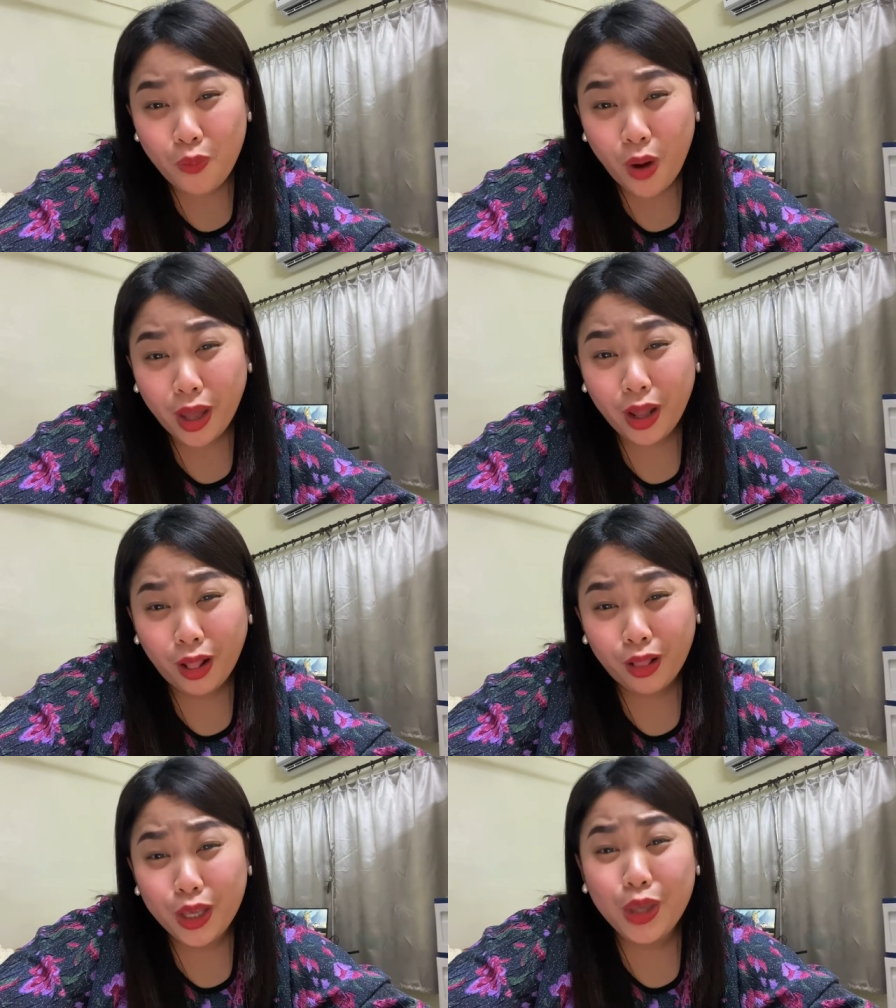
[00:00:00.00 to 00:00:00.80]

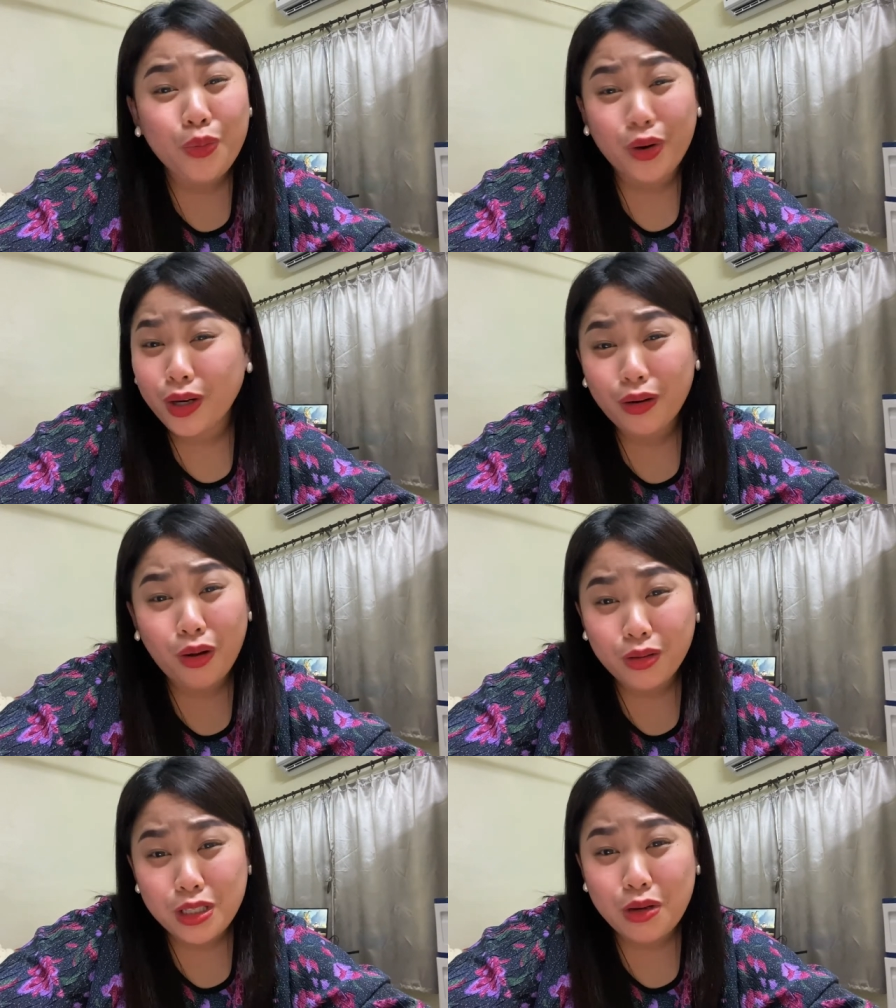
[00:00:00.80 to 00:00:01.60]
while you are
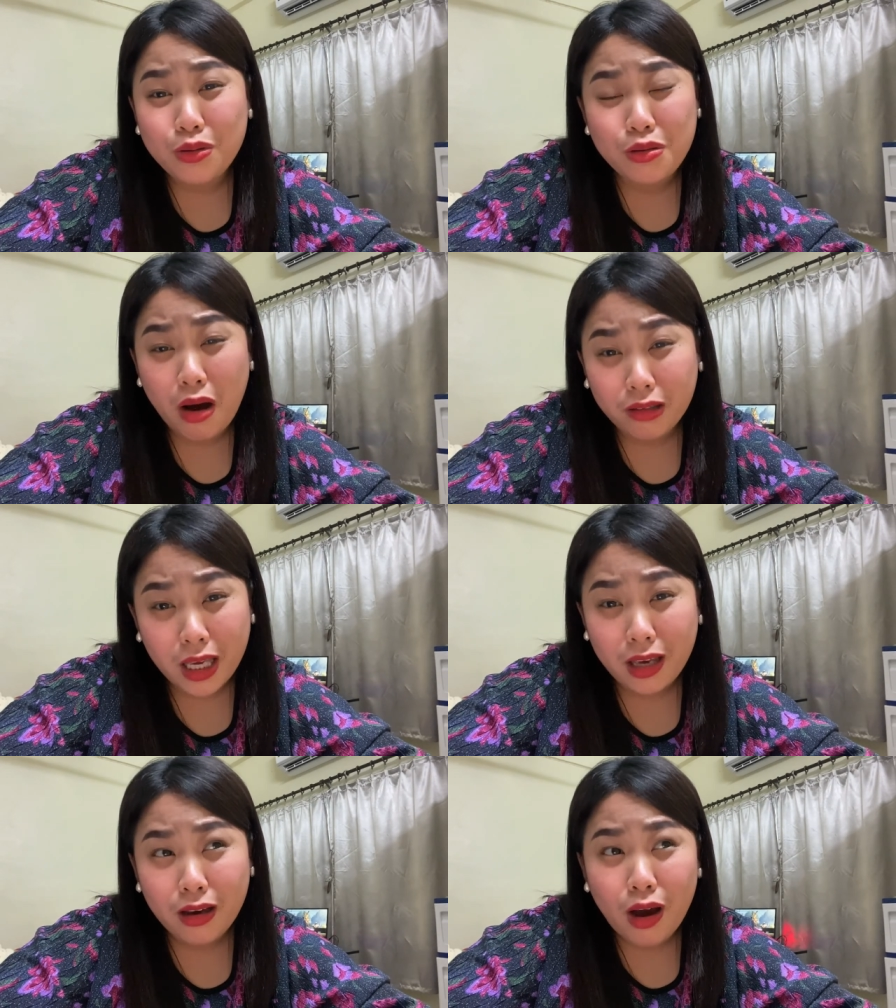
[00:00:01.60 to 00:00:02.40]
also talking?